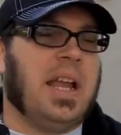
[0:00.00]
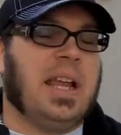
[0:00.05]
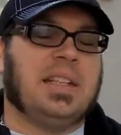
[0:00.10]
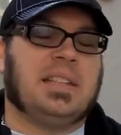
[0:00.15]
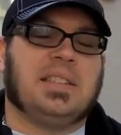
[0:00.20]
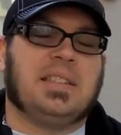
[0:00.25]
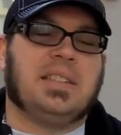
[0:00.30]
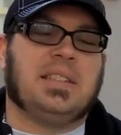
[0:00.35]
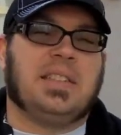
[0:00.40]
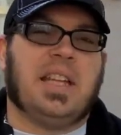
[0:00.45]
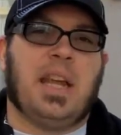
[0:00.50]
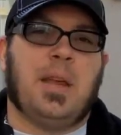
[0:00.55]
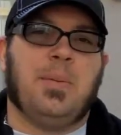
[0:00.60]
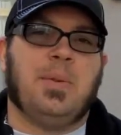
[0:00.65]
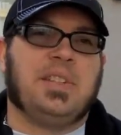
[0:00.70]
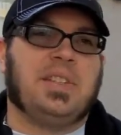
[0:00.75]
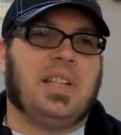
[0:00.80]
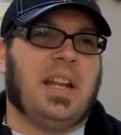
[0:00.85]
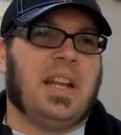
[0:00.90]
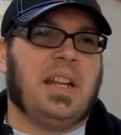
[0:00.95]
It's the same
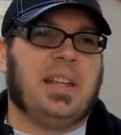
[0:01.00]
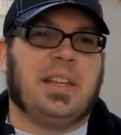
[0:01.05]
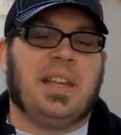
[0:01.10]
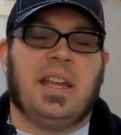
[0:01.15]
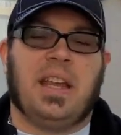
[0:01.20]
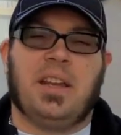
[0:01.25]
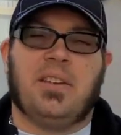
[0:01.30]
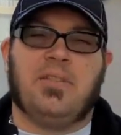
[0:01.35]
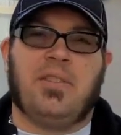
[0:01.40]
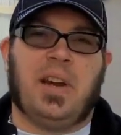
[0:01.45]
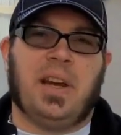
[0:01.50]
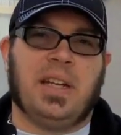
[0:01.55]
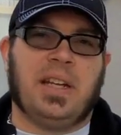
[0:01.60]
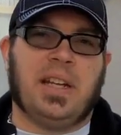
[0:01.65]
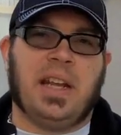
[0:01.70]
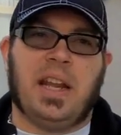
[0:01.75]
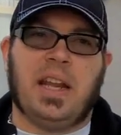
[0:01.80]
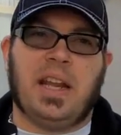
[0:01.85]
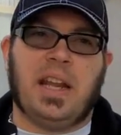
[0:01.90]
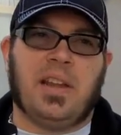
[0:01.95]
as anything,
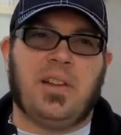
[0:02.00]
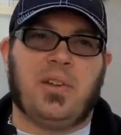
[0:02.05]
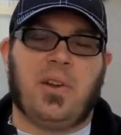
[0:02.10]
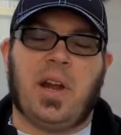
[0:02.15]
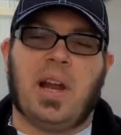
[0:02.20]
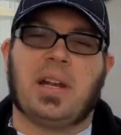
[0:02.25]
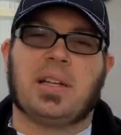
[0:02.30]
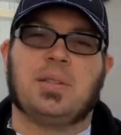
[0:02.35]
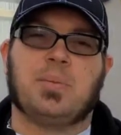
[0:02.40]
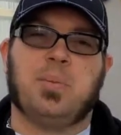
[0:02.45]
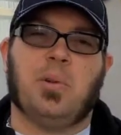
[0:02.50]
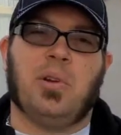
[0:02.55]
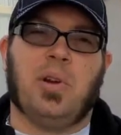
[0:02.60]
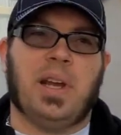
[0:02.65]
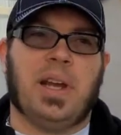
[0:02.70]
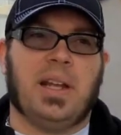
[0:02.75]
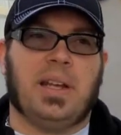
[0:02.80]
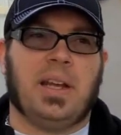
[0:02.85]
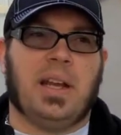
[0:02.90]
finding any other exploit.